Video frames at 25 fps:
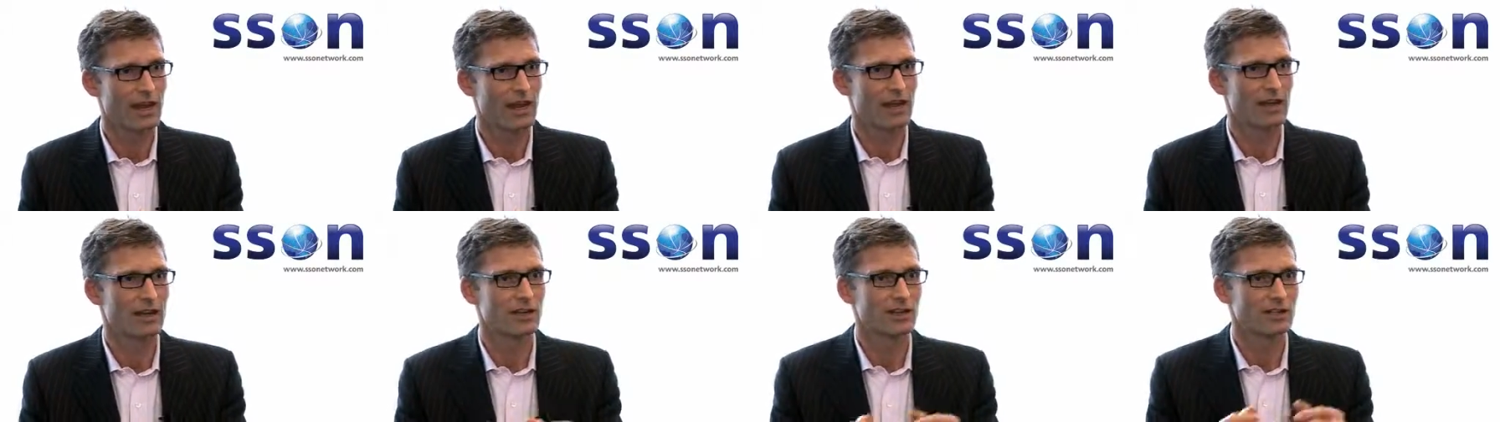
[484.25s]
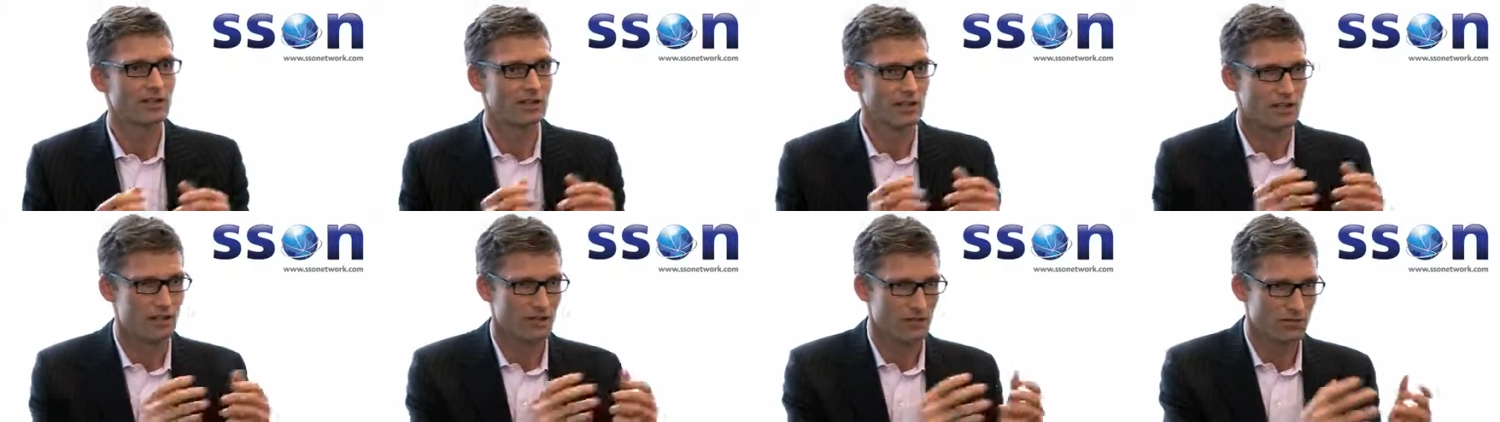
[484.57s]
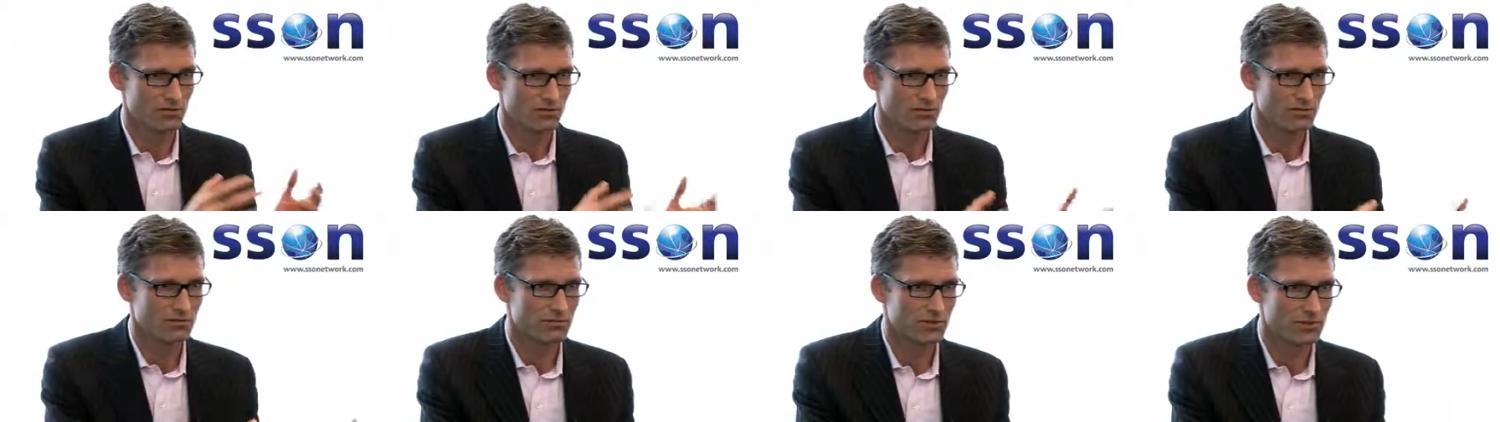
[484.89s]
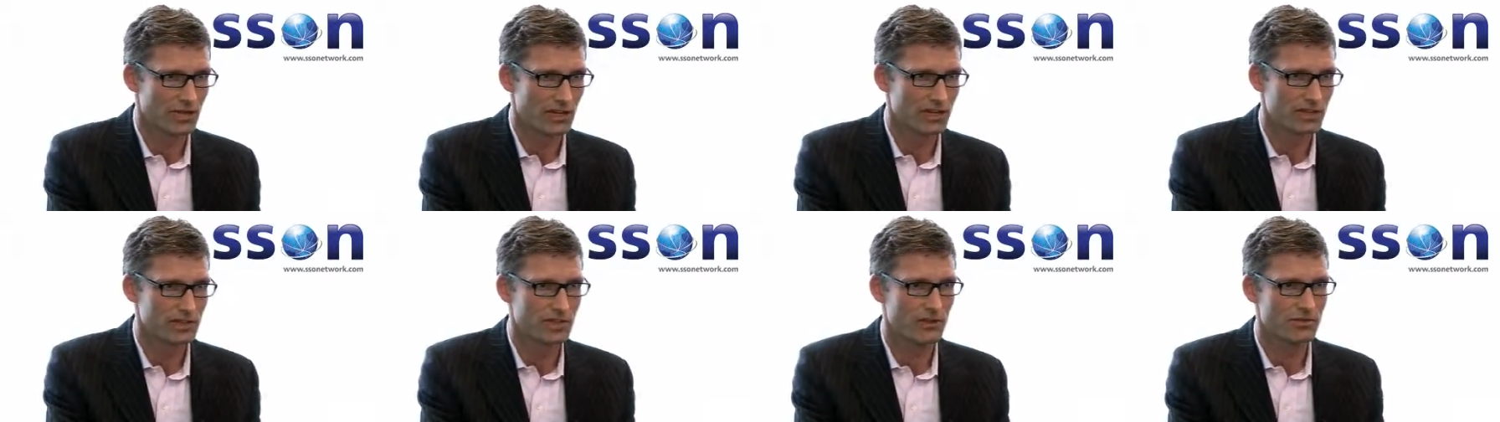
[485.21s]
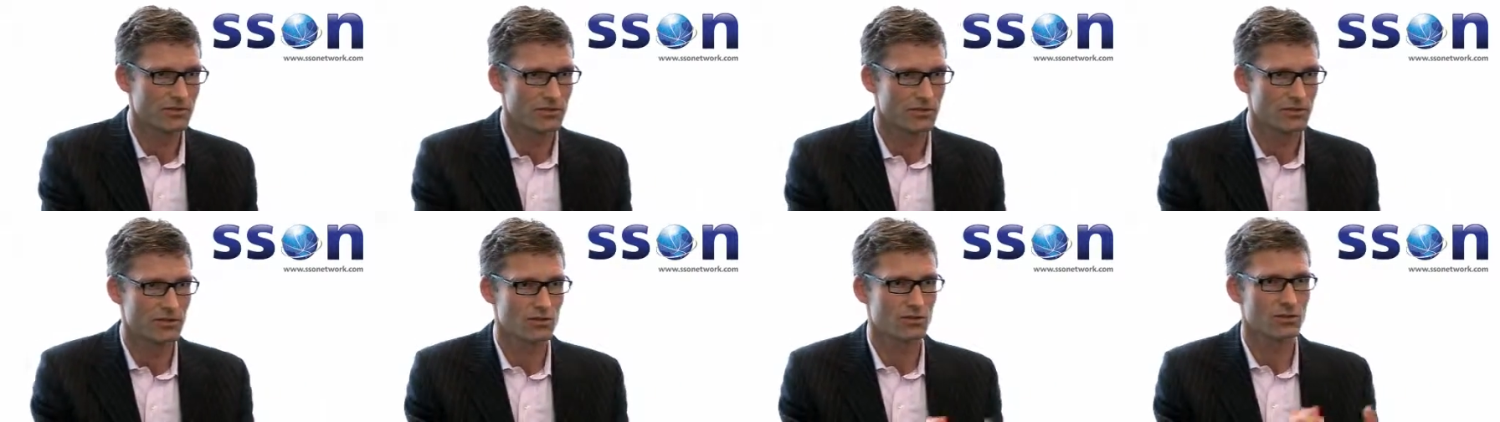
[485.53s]
into shared
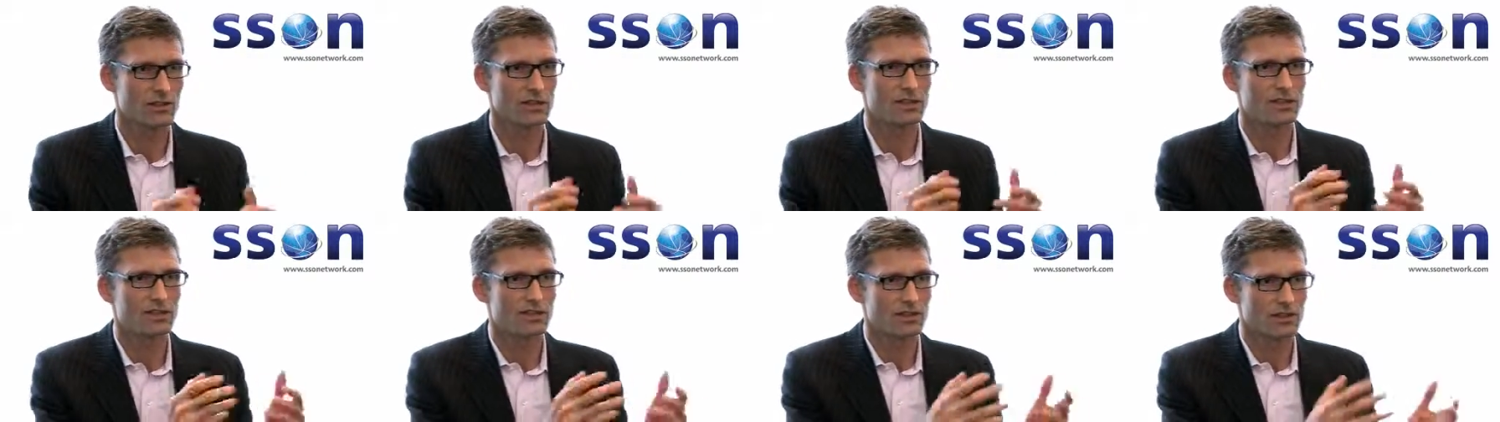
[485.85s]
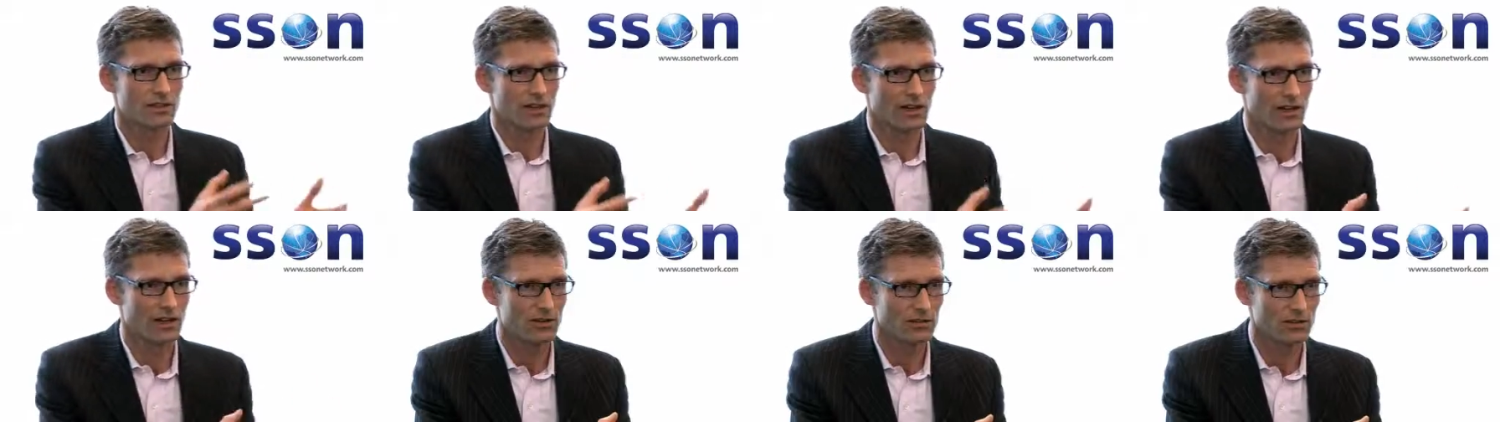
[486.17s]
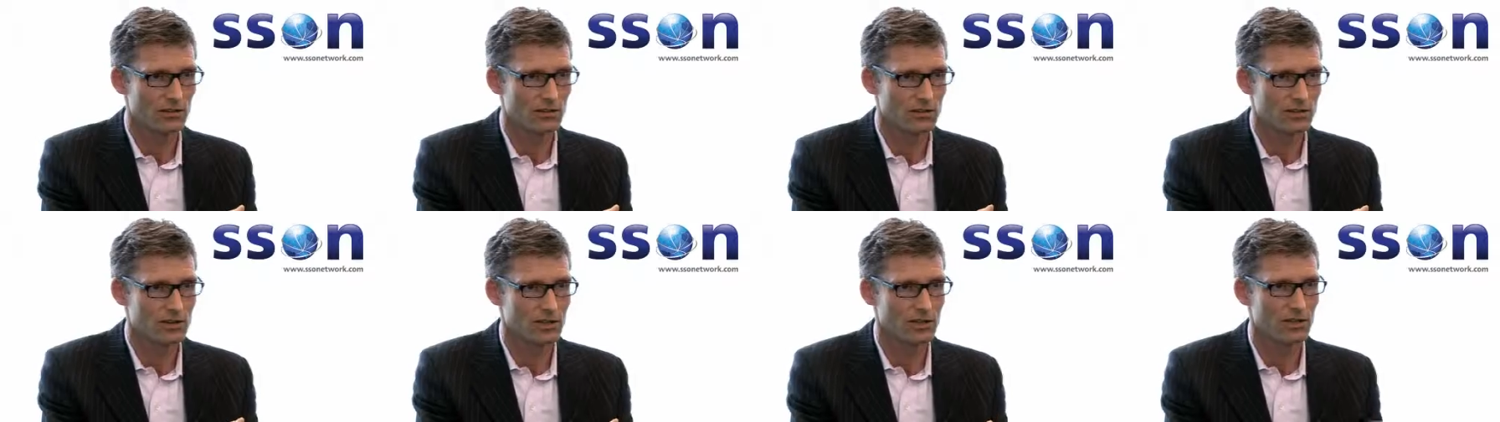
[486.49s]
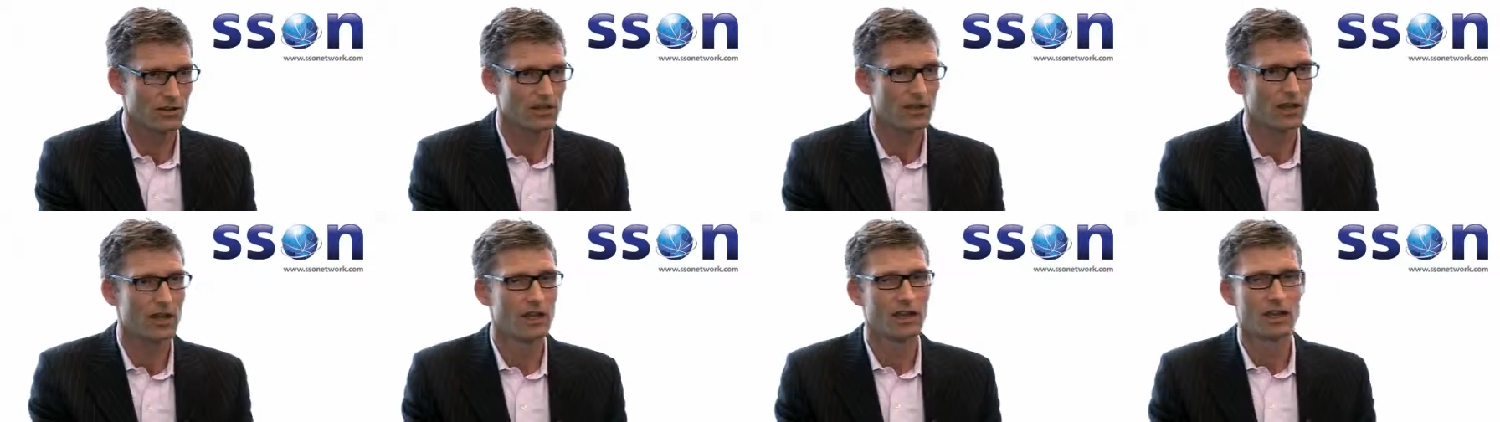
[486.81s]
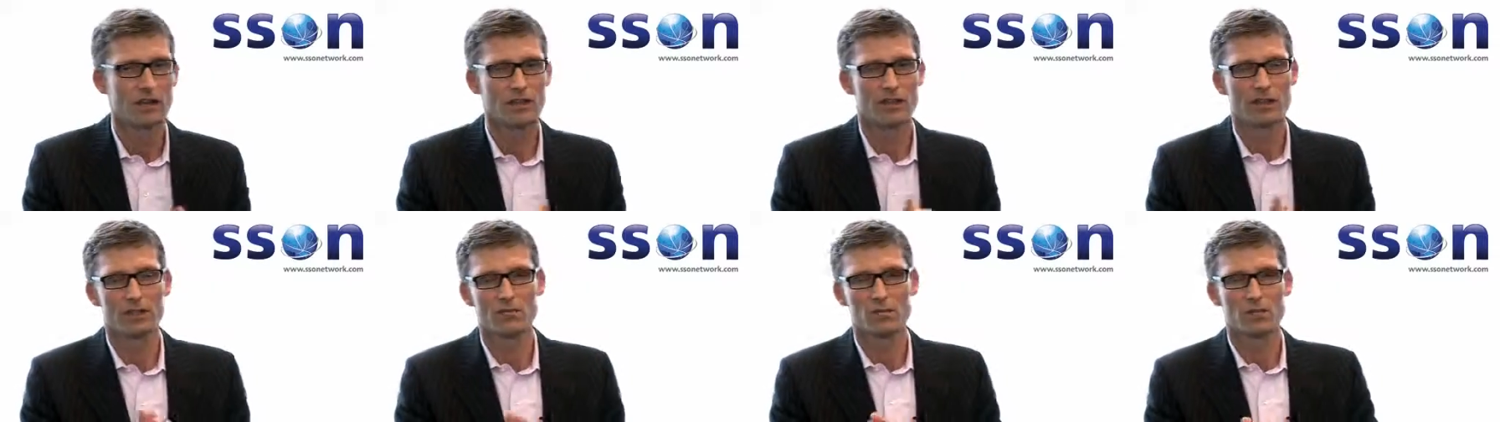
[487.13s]
services or into the outsourced deal,
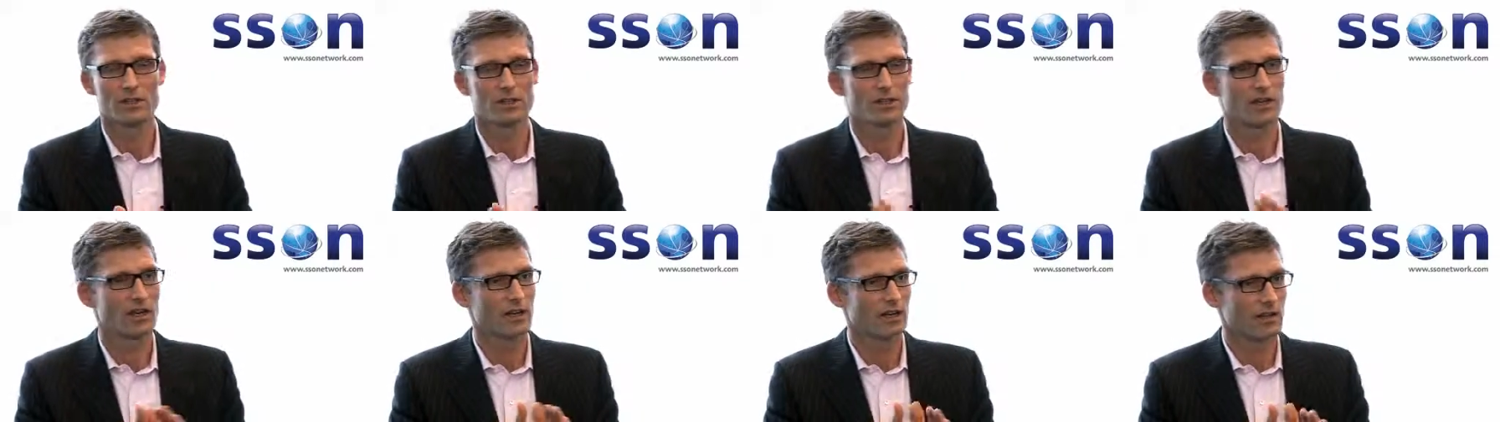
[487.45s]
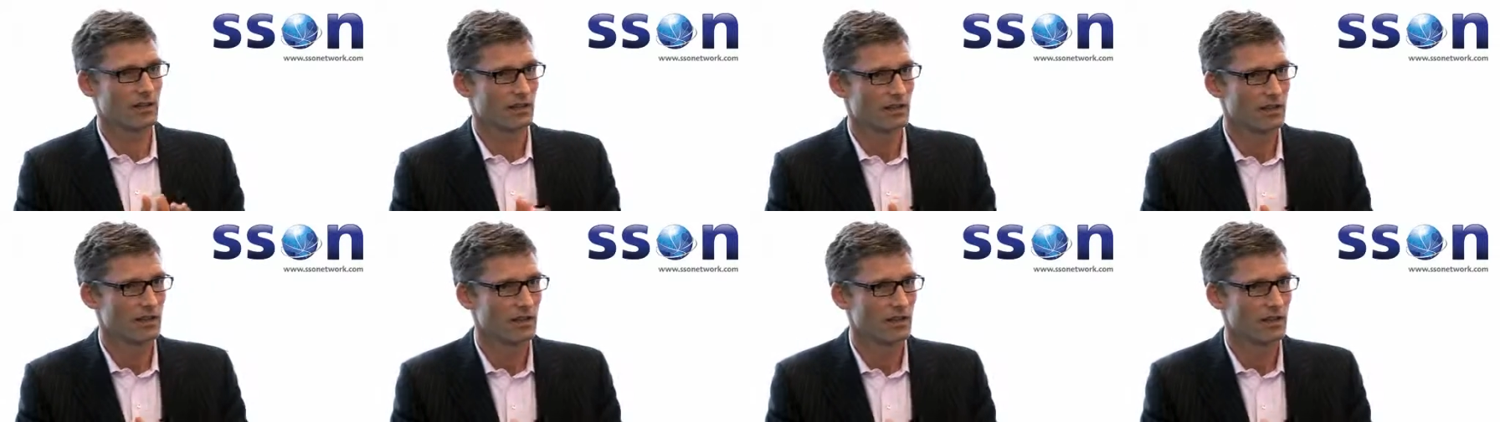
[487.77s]
then we're done.